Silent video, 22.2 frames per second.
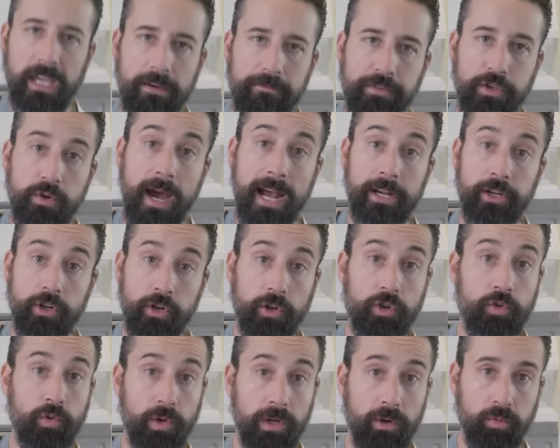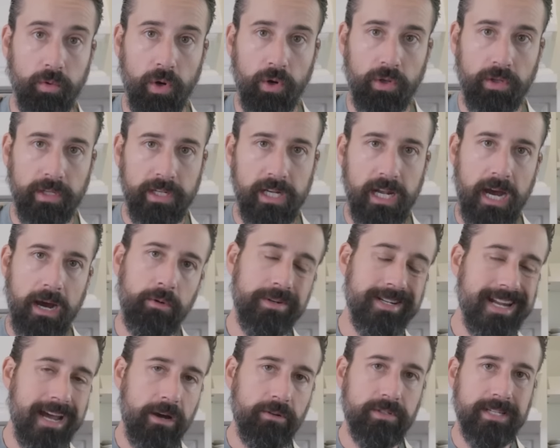If you had your grill rolling, I
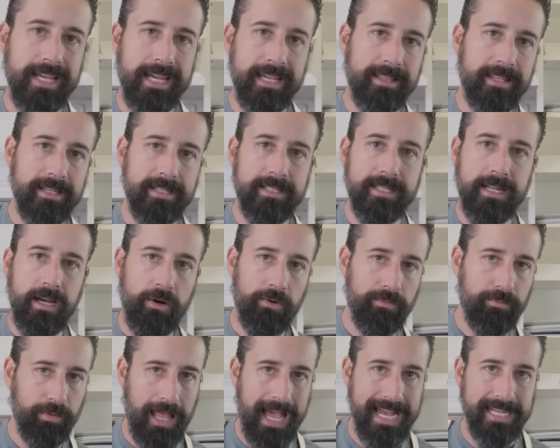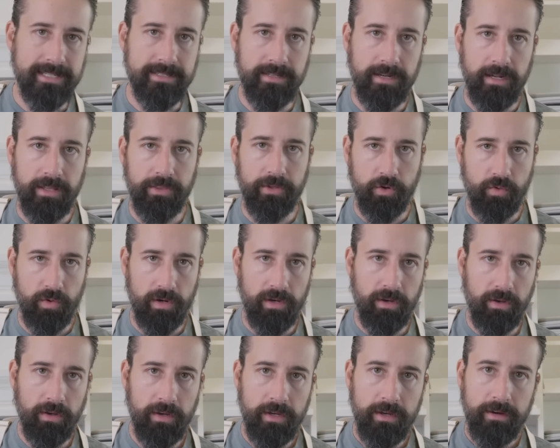would now take this and I would blast it on the
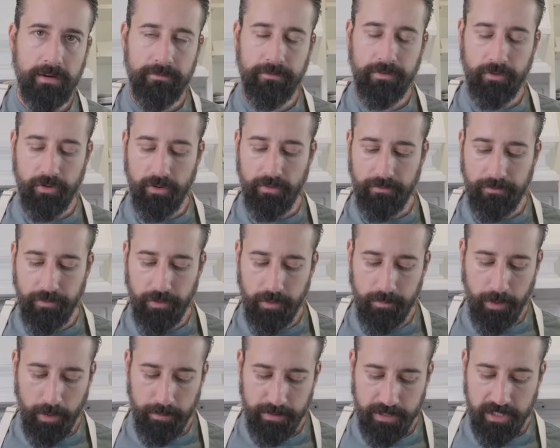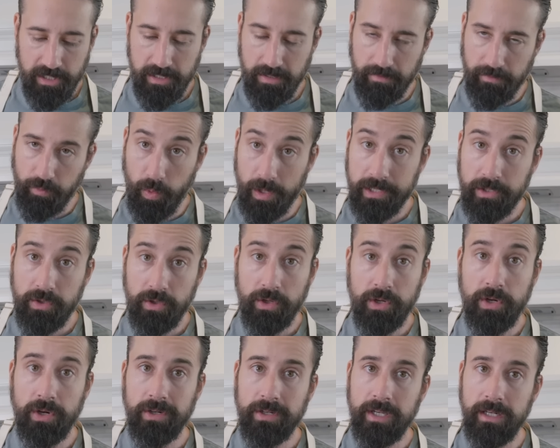grill. For the purposes of winter
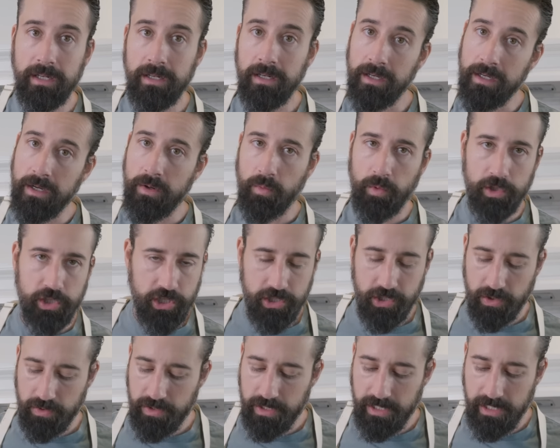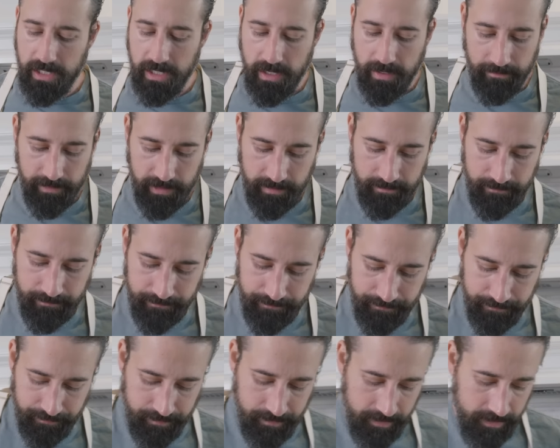cooking, we're just using the oven.
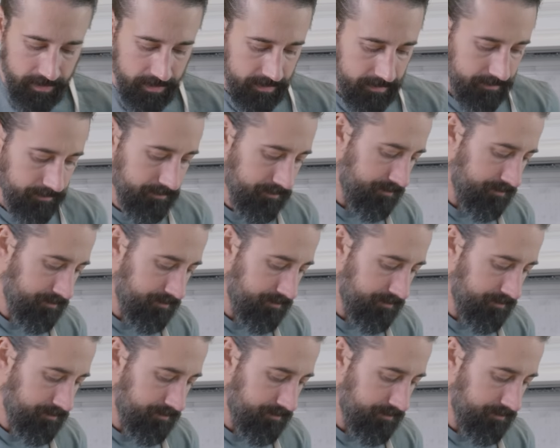I